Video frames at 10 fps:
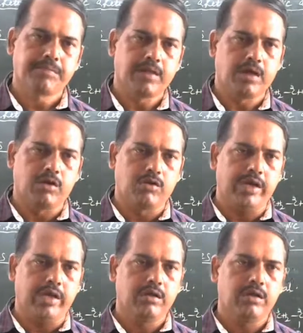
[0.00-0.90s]
Are you
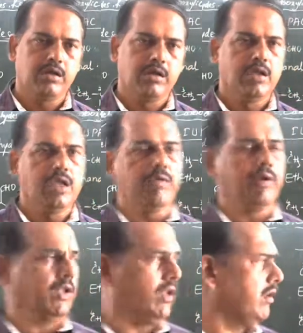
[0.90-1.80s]
clear?
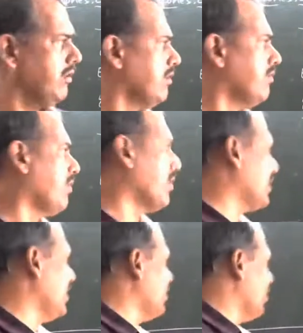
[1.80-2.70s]
Even in for
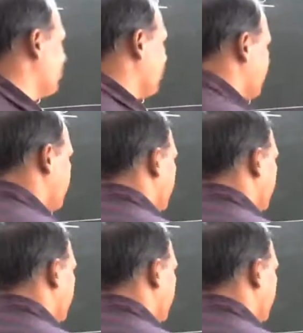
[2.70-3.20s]
ketones also,